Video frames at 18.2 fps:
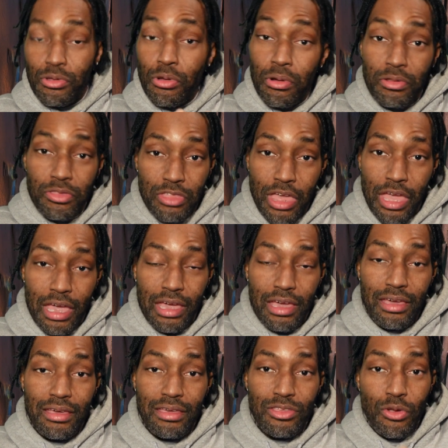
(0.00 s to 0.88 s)

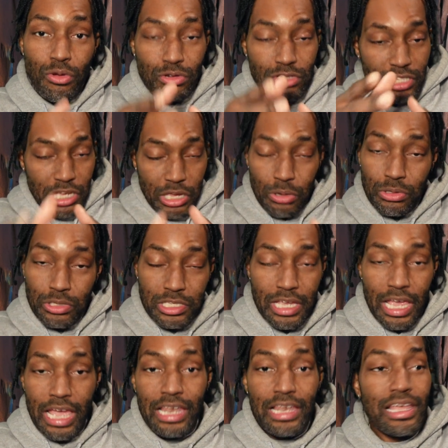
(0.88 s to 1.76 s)
thing, your skill
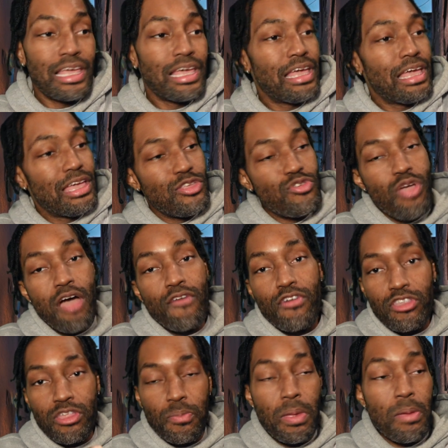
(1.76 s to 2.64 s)
set, you have
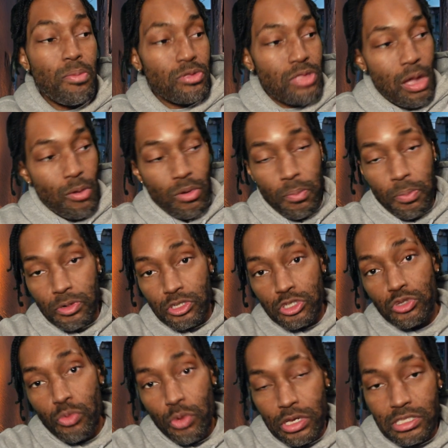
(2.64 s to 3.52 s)
other people that were
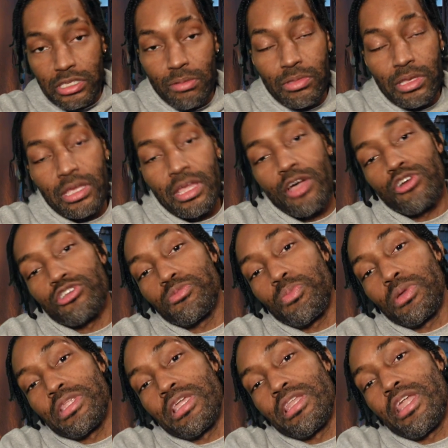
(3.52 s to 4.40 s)
pursuing something else,
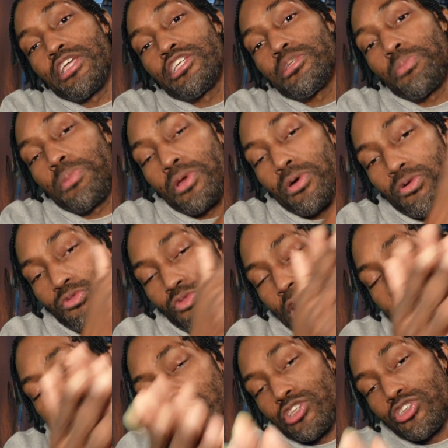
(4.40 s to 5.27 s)
but then they spill
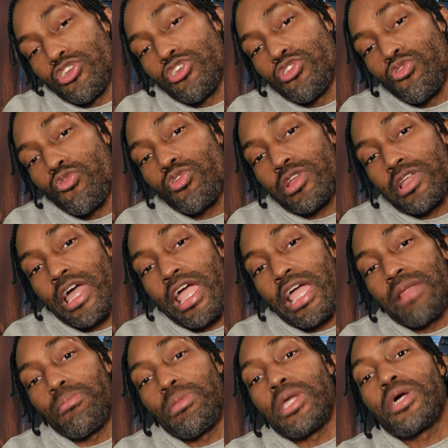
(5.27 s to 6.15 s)
right into your
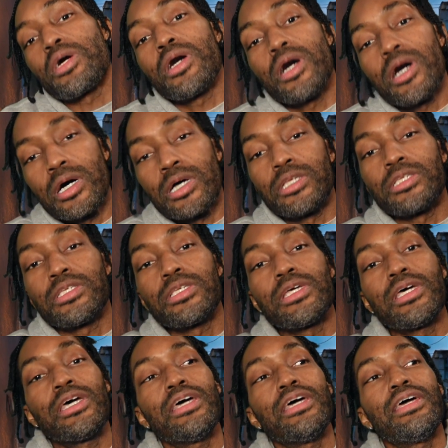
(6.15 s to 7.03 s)
lane because
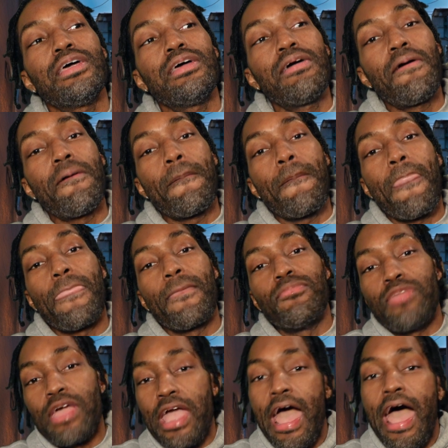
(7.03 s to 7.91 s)

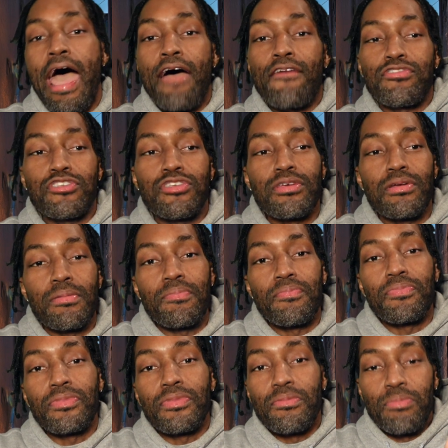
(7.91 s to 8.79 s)
they have to,
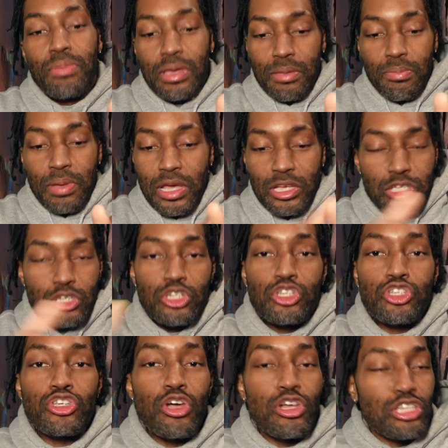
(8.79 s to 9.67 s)
because it's
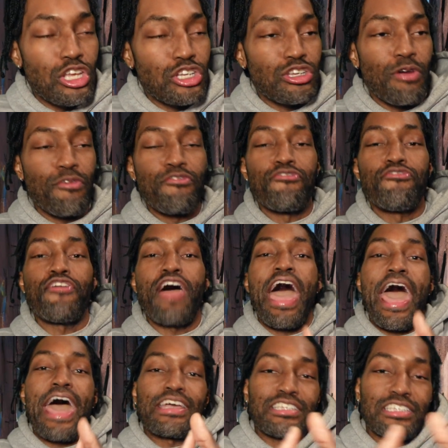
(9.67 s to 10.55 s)
such a
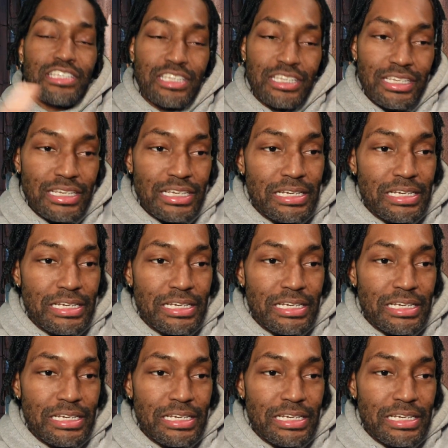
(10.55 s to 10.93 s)
vast